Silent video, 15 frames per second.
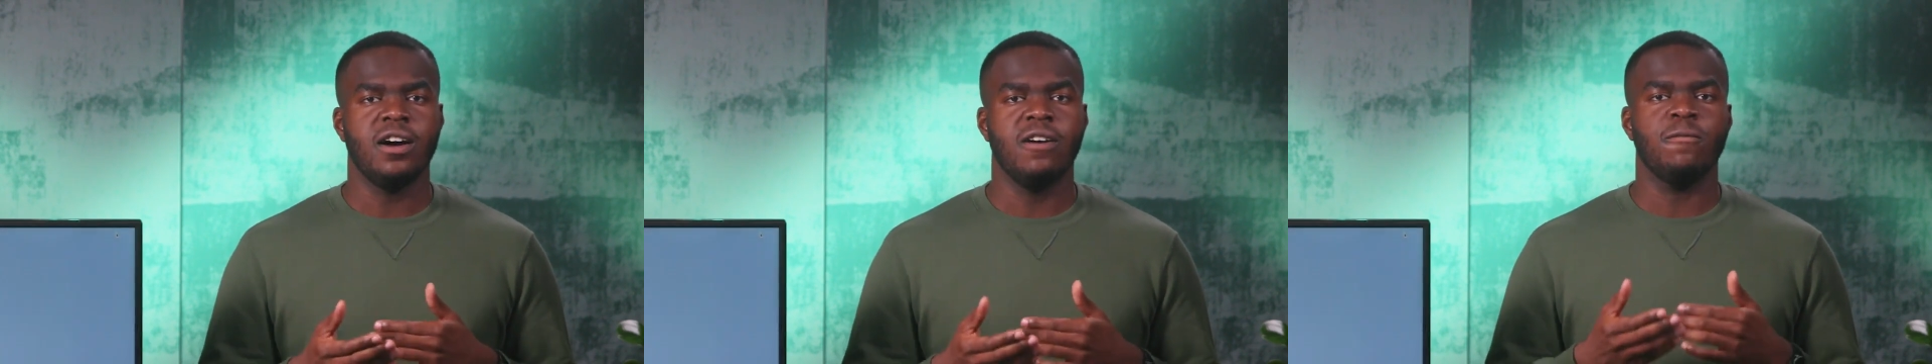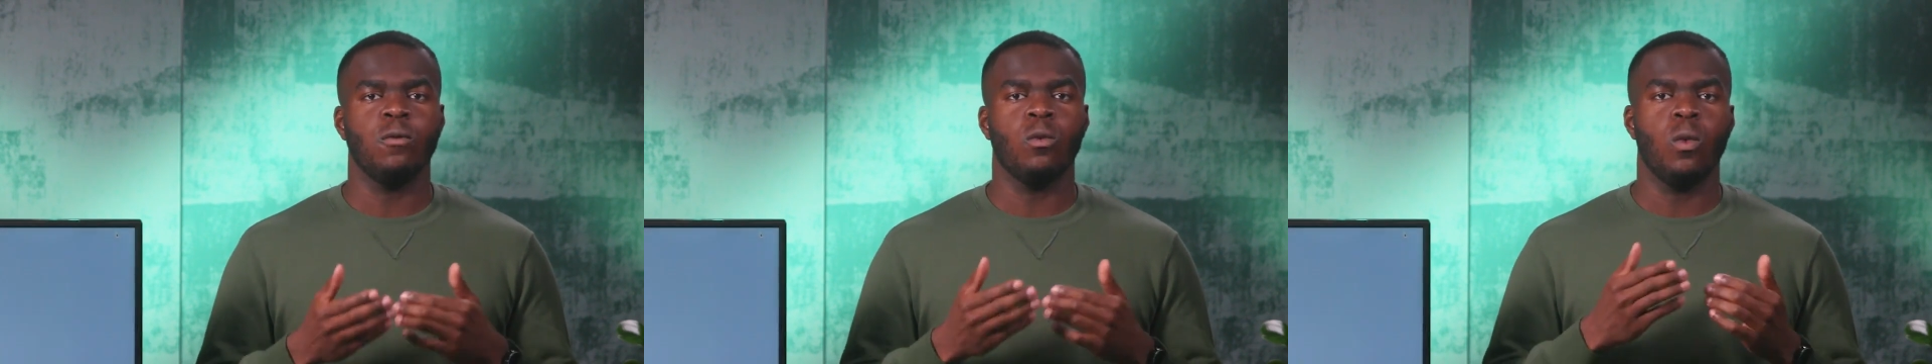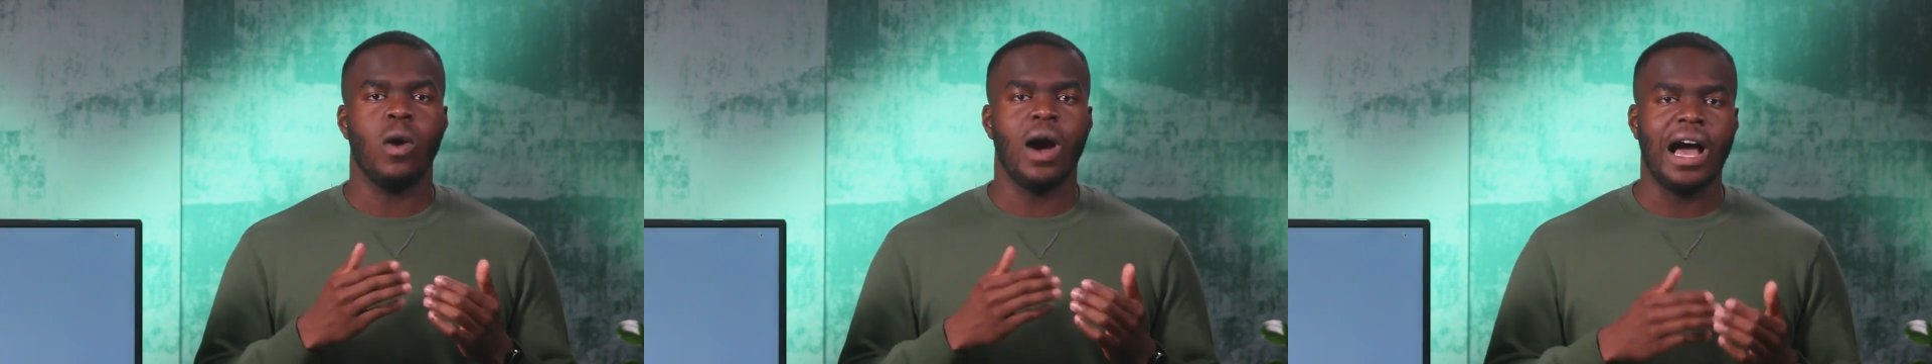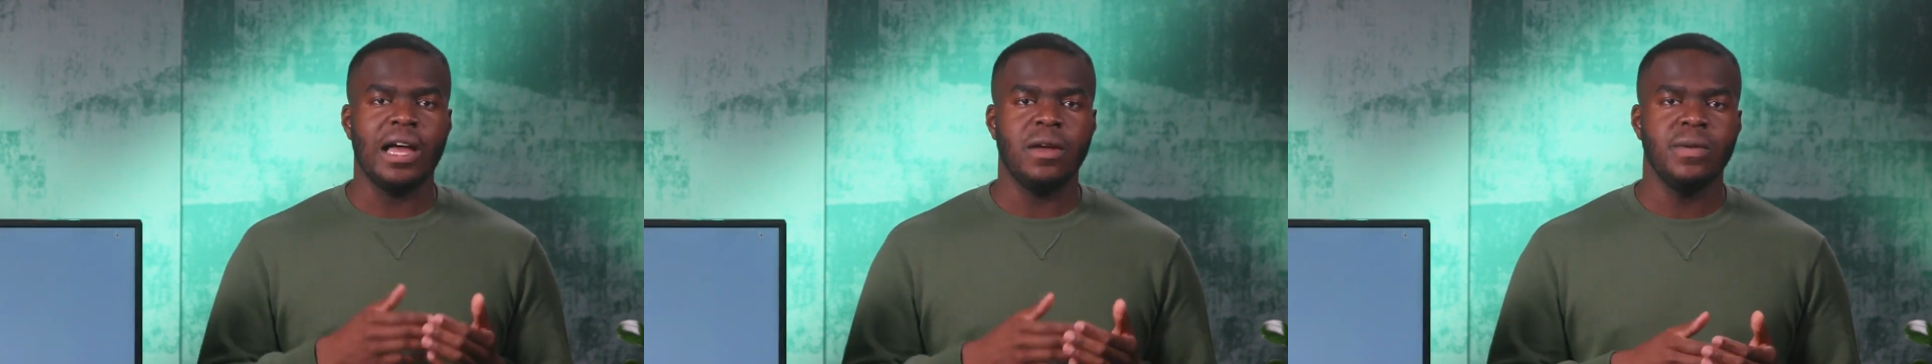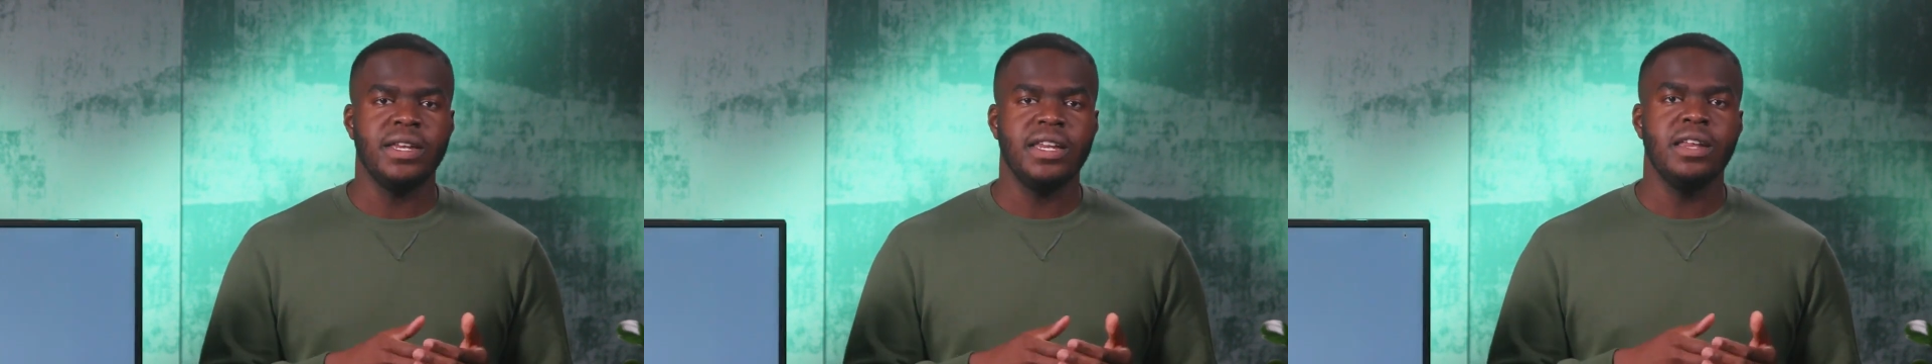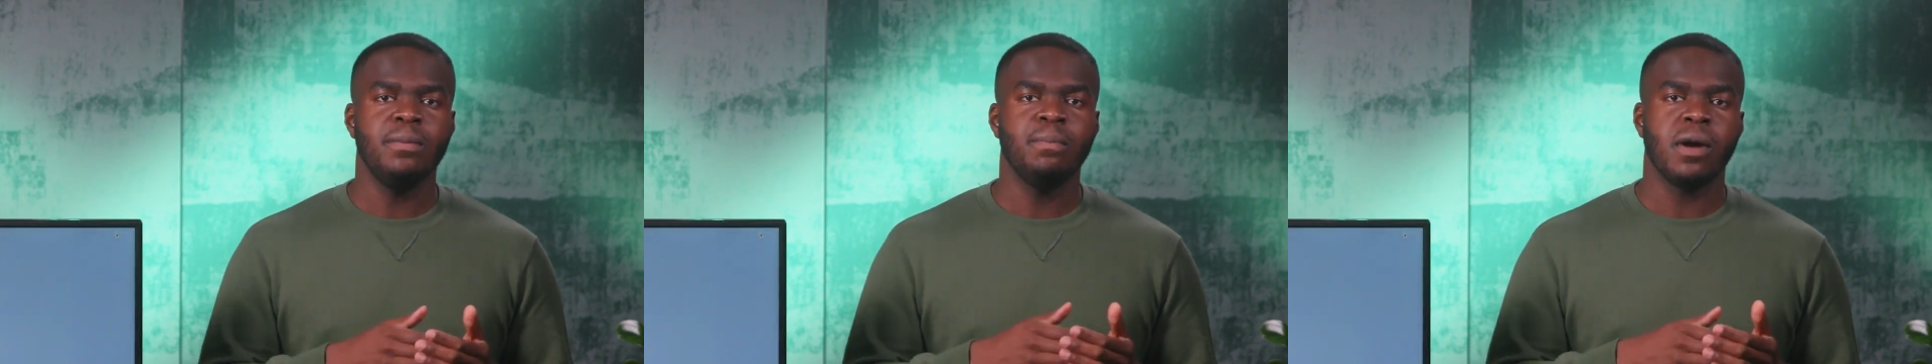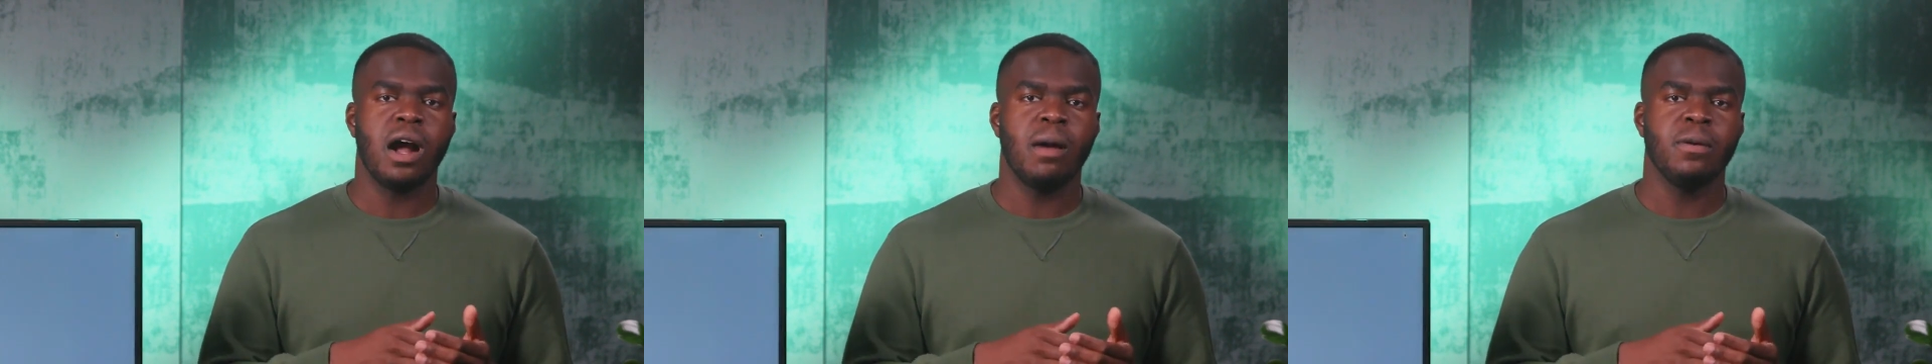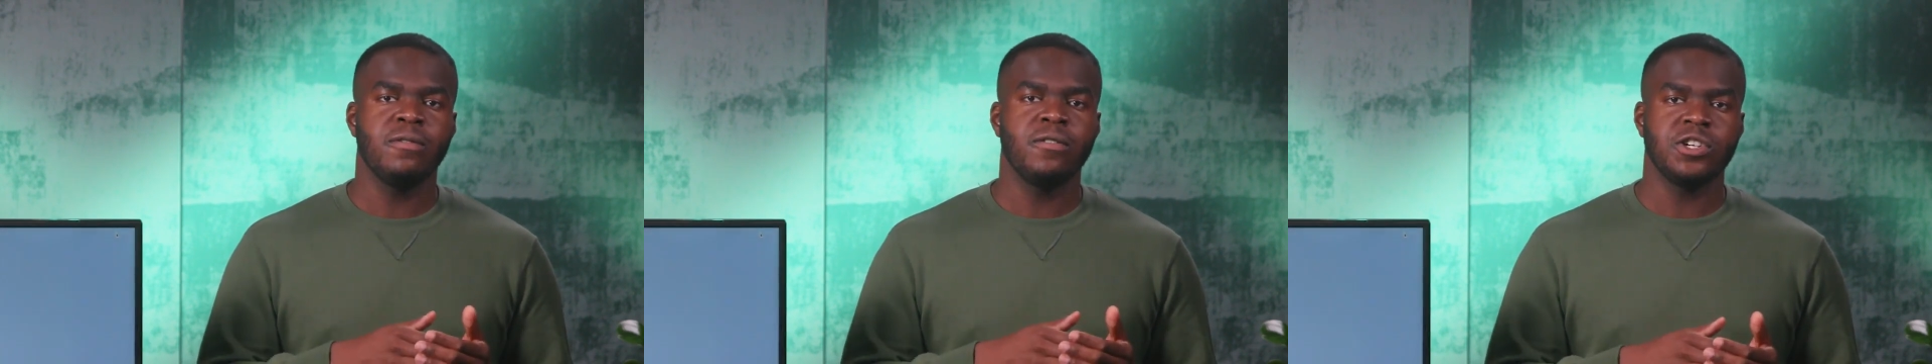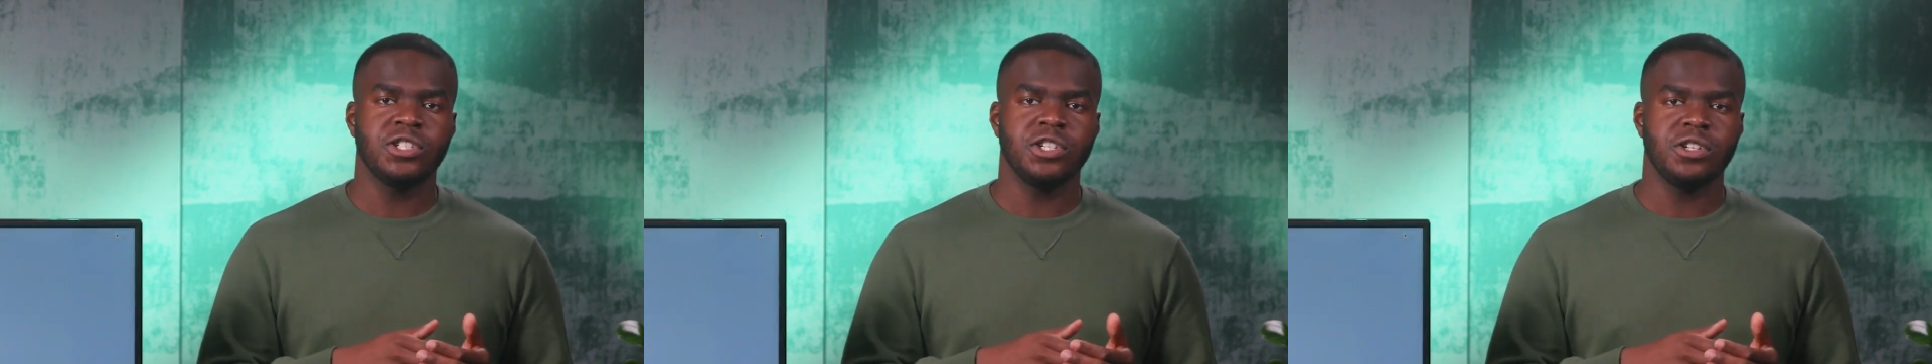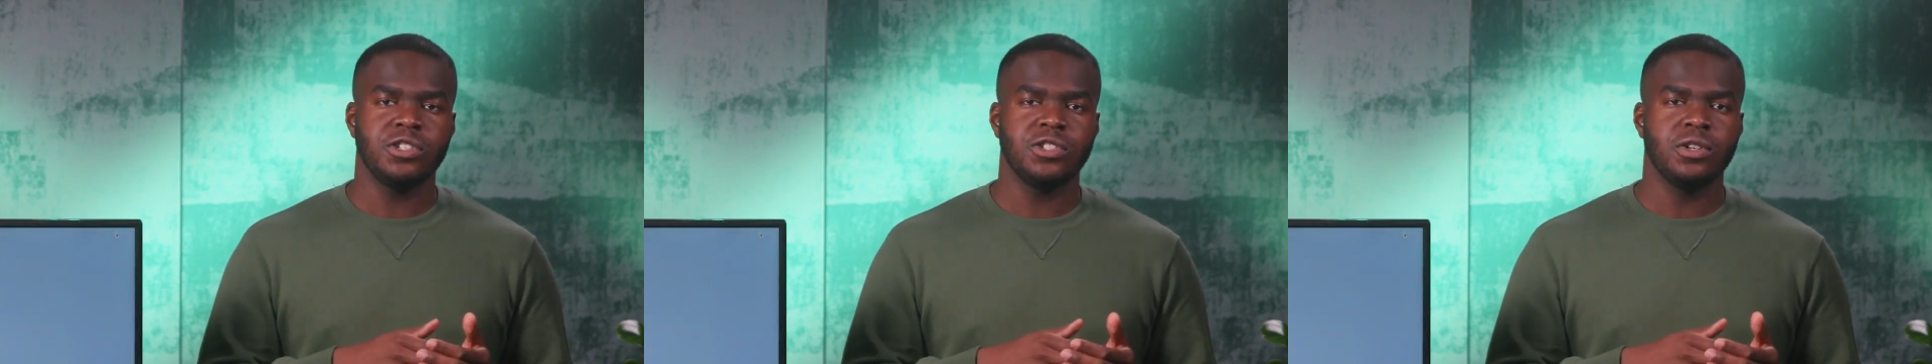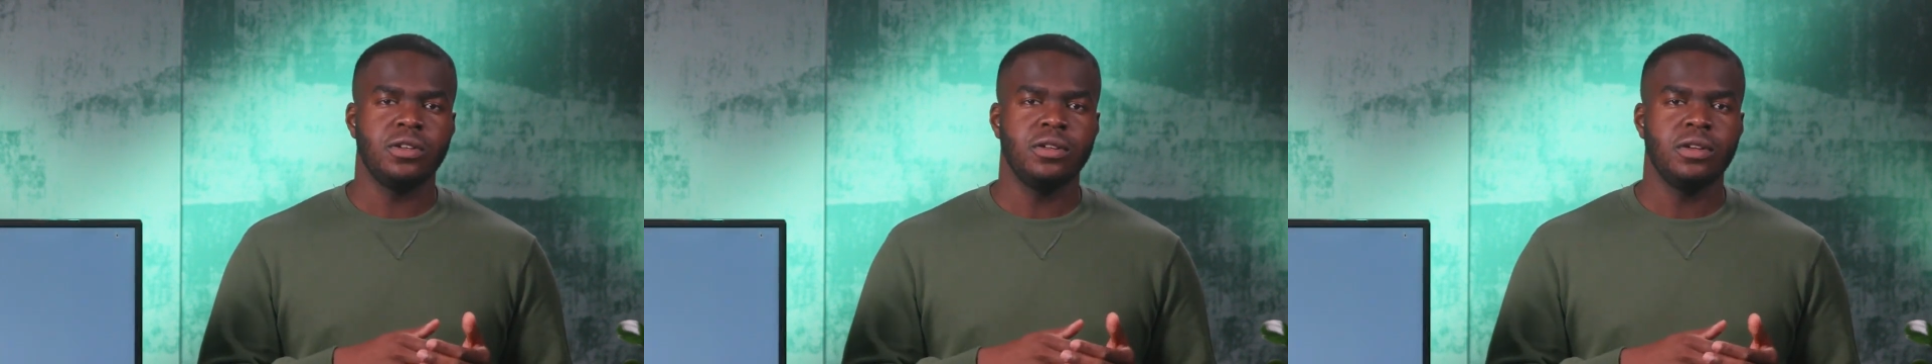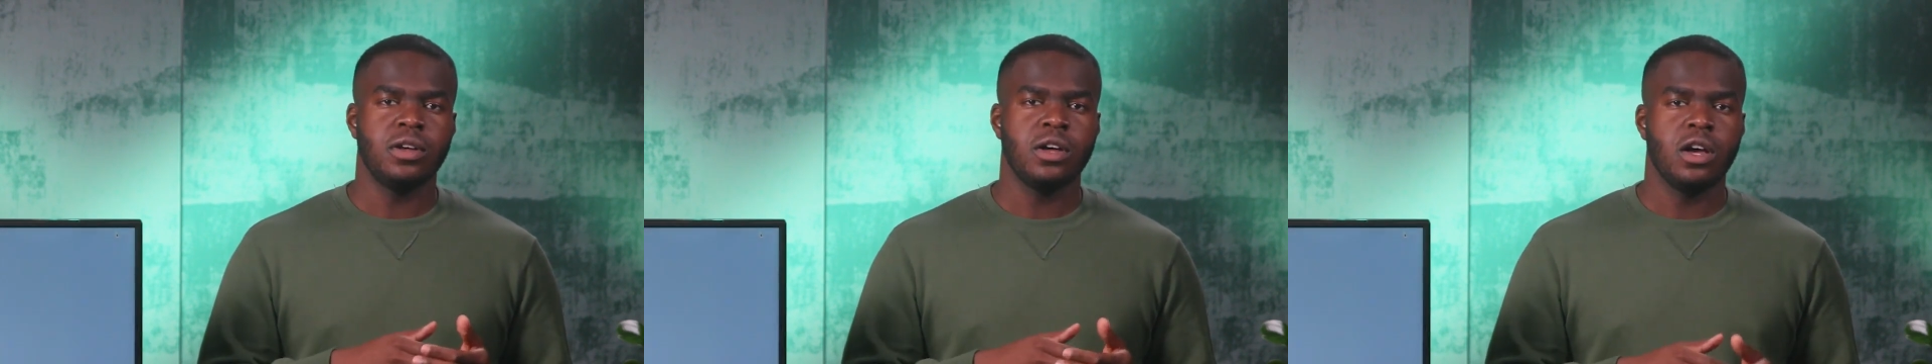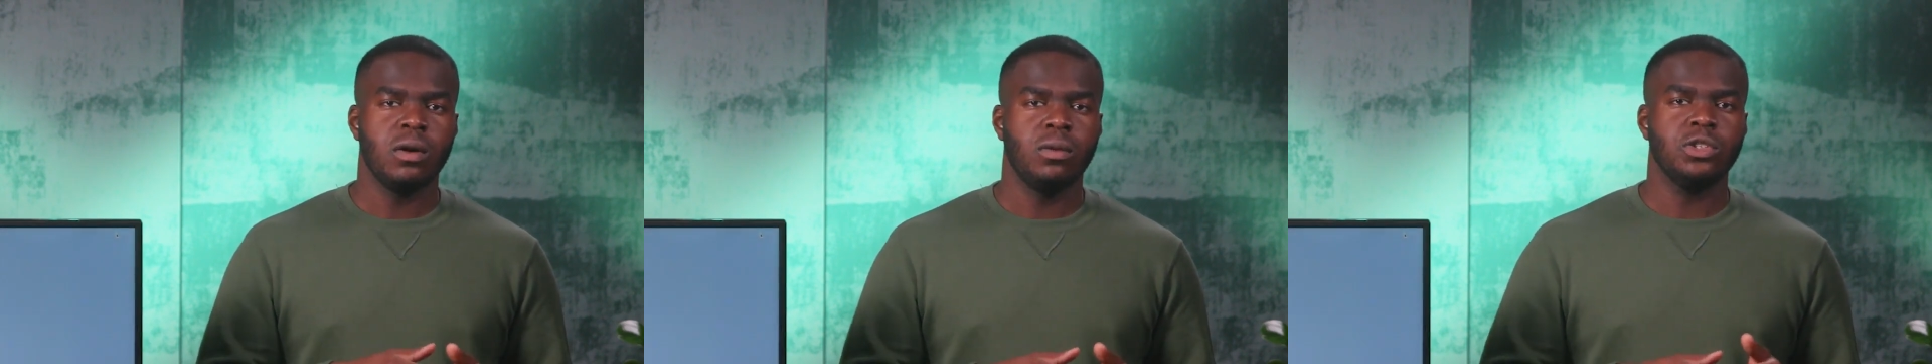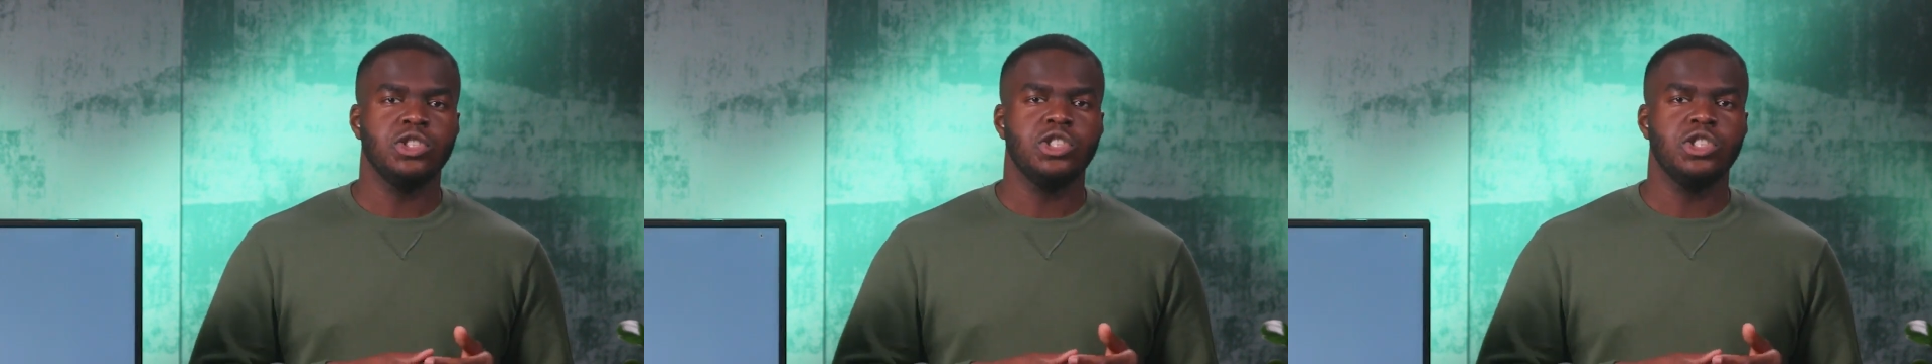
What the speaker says: of why we need proper version control, we'll